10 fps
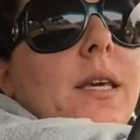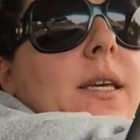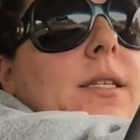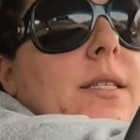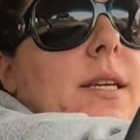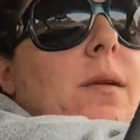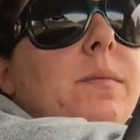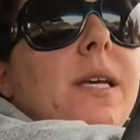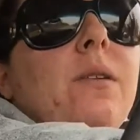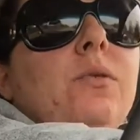it
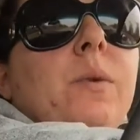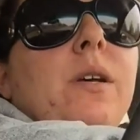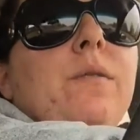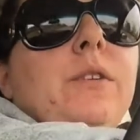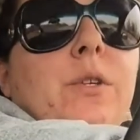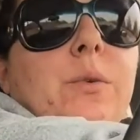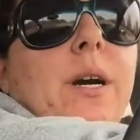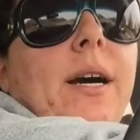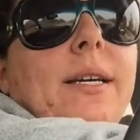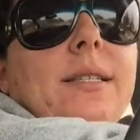comes out well for you
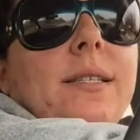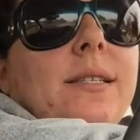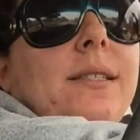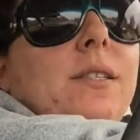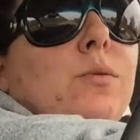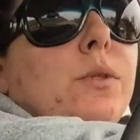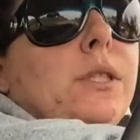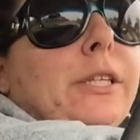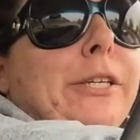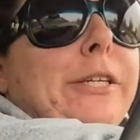guys because it's
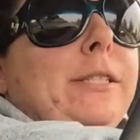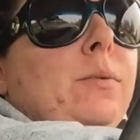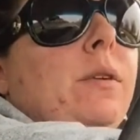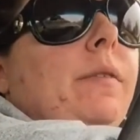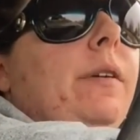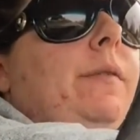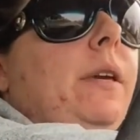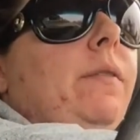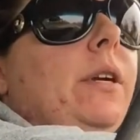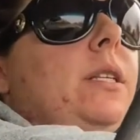really good it's one of our
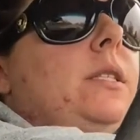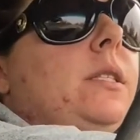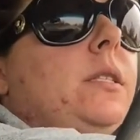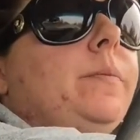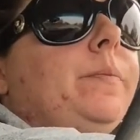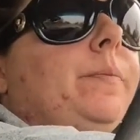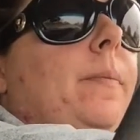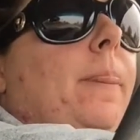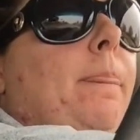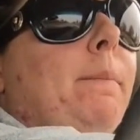favorites
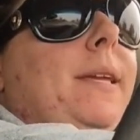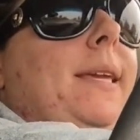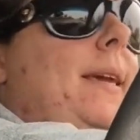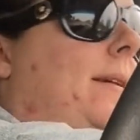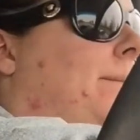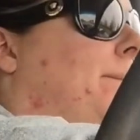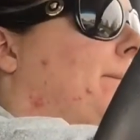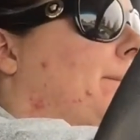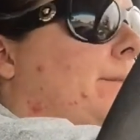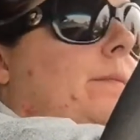but yeah
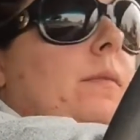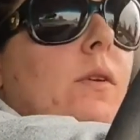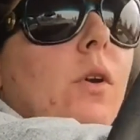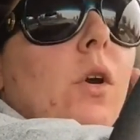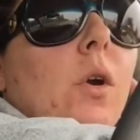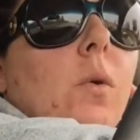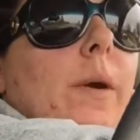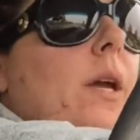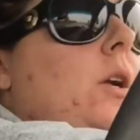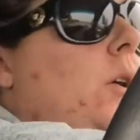
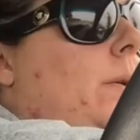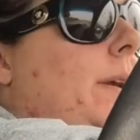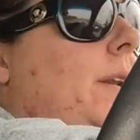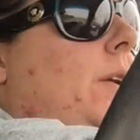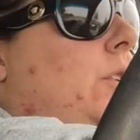we are going